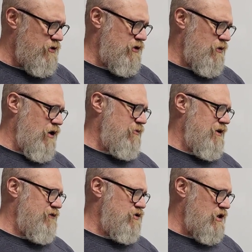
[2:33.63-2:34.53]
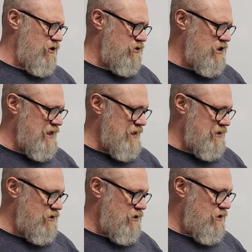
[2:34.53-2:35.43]
you than ground beef and cheddar
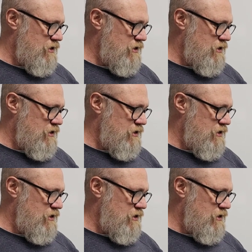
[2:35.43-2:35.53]
cheese.